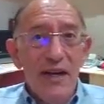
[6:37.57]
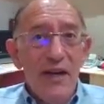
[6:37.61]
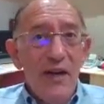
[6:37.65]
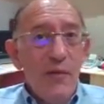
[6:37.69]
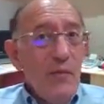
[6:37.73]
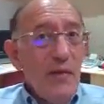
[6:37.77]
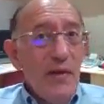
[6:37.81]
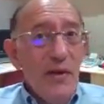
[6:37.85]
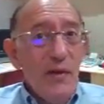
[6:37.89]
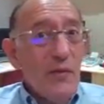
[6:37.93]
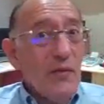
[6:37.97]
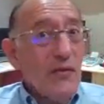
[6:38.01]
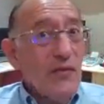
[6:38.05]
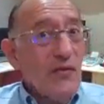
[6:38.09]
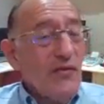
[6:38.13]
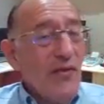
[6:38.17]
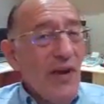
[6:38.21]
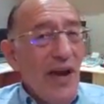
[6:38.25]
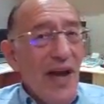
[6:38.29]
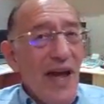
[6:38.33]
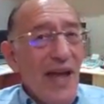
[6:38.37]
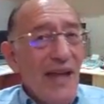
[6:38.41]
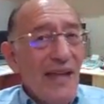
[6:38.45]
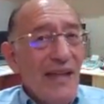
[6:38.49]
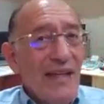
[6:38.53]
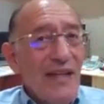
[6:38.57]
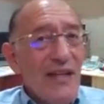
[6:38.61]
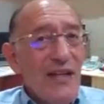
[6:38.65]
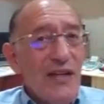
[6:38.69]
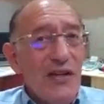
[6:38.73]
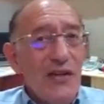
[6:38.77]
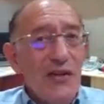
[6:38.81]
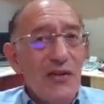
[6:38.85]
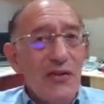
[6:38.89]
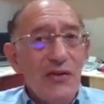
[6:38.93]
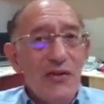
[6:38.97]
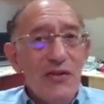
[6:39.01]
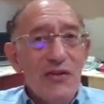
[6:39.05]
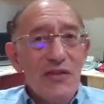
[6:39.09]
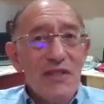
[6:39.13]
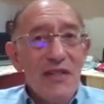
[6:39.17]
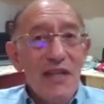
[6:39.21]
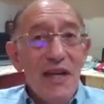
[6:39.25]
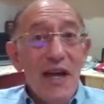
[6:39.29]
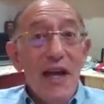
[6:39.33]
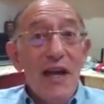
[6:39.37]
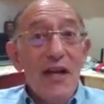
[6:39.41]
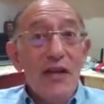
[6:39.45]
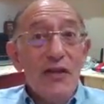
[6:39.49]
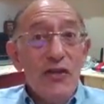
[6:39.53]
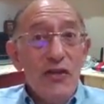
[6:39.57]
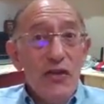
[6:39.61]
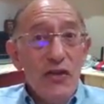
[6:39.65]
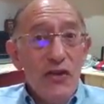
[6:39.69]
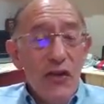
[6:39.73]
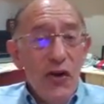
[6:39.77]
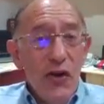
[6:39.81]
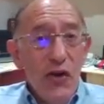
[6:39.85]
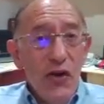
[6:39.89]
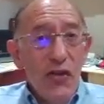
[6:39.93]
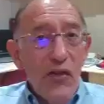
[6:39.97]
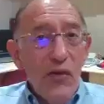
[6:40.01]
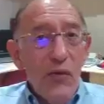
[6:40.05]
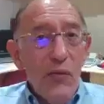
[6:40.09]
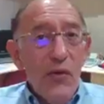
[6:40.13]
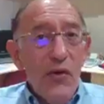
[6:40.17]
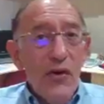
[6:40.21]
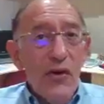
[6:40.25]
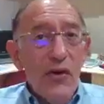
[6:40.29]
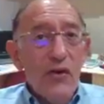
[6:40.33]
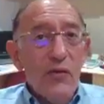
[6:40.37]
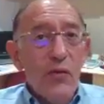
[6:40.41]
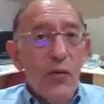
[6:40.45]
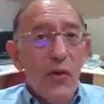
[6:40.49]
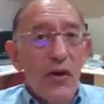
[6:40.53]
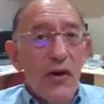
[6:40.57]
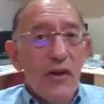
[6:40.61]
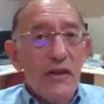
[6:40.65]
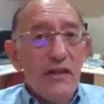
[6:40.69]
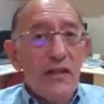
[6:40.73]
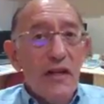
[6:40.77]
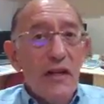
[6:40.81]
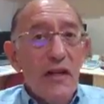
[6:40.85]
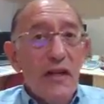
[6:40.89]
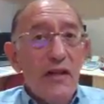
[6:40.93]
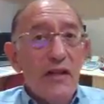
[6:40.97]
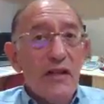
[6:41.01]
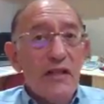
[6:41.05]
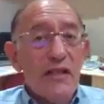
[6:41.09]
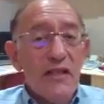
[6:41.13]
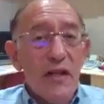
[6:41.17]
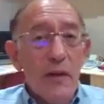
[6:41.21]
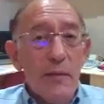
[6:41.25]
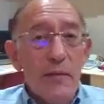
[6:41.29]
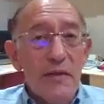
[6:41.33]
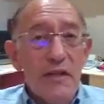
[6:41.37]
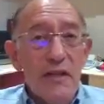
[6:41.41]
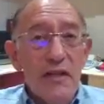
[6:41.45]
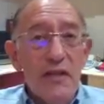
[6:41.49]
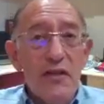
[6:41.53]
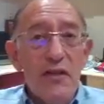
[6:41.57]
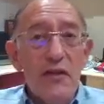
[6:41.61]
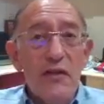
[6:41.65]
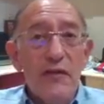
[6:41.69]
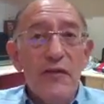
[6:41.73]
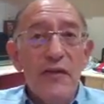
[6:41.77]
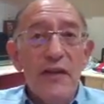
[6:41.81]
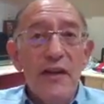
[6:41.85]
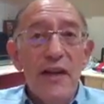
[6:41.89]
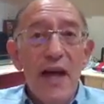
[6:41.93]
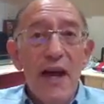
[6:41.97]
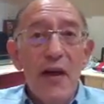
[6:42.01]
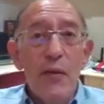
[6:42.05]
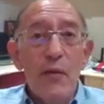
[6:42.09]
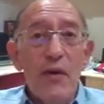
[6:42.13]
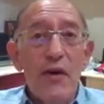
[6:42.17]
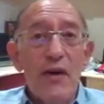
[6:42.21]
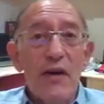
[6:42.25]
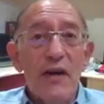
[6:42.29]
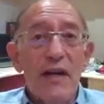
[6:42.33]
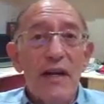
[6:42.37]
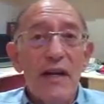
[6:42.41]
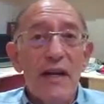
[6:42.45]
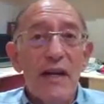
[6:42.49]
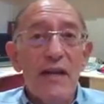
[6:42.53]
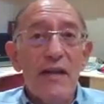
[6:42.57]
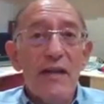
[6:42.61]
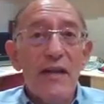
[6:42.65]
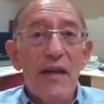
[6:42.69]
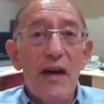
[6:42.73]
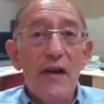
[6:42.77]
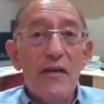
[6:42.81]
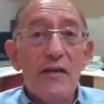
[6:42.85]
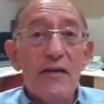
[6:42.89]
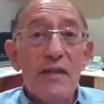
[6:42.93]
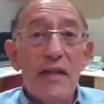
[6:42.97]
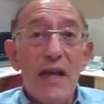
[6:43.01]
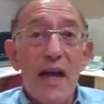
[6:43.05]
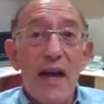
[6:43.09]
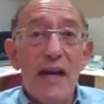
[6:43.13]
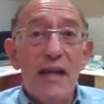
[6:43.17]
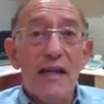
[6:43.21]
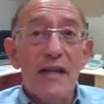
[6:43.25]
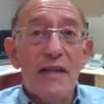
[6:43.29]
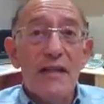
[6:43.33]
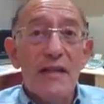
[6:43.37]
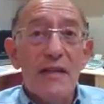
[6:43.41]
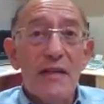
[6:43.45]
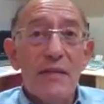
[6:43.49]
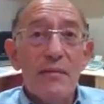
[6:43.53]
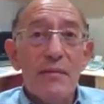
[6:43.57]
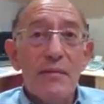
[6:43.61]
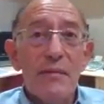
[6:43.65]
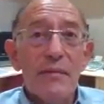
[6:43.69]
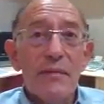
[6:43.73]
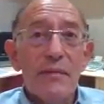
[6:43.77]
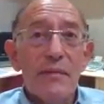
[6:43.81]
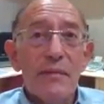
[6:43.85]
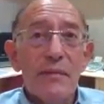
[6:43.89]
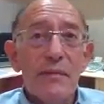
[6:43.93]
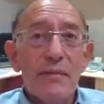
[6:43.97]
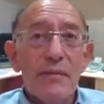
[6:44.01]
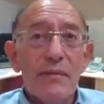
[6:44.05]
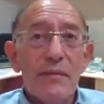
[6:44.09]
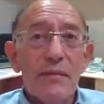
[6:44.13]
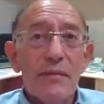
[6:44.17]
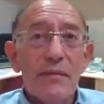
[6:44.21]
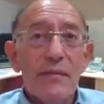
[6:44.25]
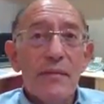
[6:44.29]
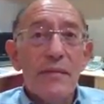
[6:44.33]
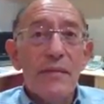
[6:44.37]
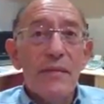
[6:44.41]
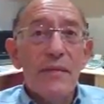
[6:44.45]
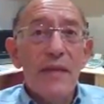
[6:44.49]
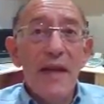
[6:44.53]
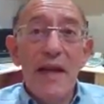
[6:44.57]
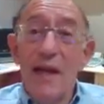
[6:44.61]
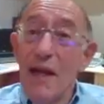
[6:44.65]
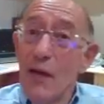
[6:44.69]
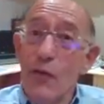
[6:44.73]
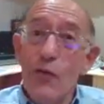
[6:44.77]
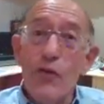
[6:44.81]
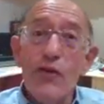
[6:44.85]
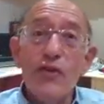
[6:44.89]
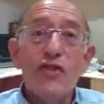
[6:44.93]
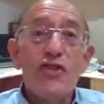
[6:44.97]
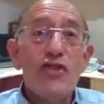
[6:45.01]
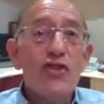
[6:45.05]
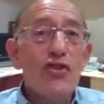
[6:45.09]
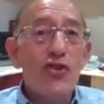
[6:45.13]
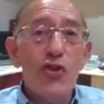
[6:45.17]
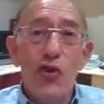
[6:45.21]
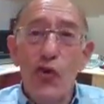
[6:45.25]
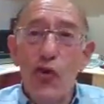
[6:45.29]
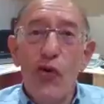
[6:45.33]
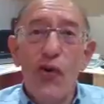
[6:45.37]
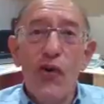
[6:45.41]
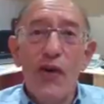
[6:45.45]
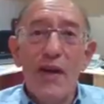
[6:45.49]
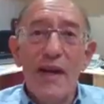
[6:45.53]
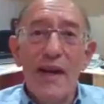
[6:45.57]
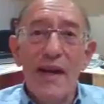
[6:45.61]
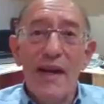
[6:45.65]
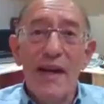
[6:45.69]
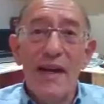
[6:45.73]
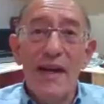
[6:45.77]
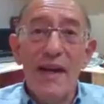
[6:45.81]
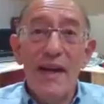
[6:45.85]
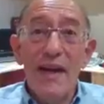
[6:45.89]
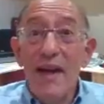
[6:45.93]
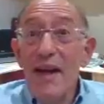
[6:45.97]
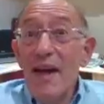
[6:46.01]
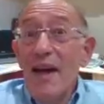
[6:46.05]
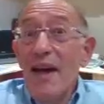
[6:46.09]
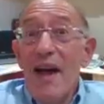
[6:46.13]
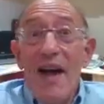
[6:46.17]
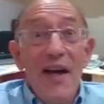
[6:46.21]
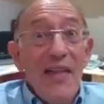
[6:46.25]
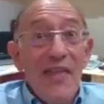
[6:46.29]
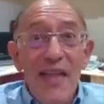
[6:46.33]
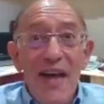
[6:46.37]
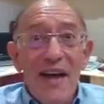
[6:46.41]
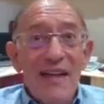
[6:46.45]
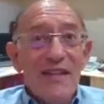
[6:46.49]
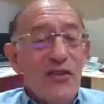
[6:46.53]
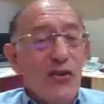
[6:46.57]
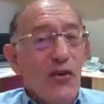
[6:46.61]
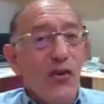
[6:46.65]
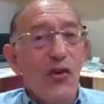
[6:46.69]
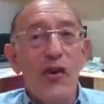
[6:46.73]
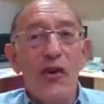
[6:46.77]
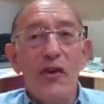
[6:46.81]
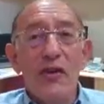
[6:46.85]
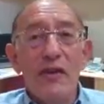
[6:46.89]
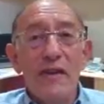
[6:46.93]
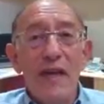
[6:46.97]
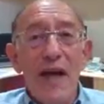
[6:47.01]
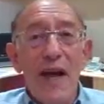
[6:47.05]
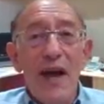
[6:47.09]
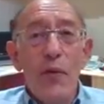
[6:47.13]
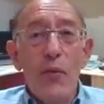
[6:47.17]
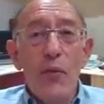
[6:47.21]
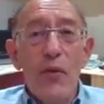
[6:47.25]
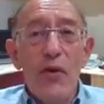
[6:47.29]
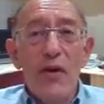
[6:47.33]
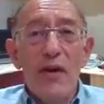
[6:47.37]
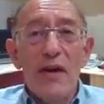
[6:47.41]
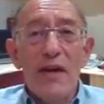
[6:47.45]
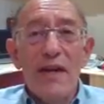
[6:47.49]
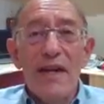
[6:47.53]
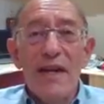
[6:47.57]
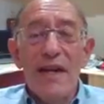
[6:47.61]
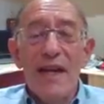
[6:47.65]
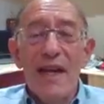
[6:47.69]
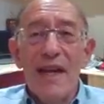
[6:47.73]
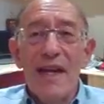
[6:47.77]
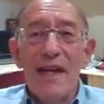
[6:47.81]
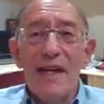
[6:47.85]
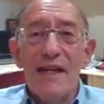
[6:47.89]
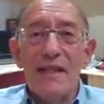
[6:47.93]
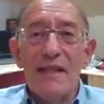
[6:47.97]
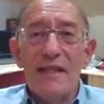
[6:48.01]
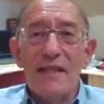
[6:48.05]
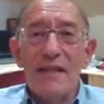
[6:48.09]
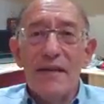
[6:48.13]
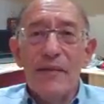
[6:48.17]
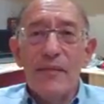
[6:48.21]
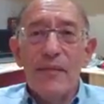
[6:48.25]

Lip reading: but it was rarely used. Do you know what the word was? The substitute for networking in those days? It was talking. And that's all networking is.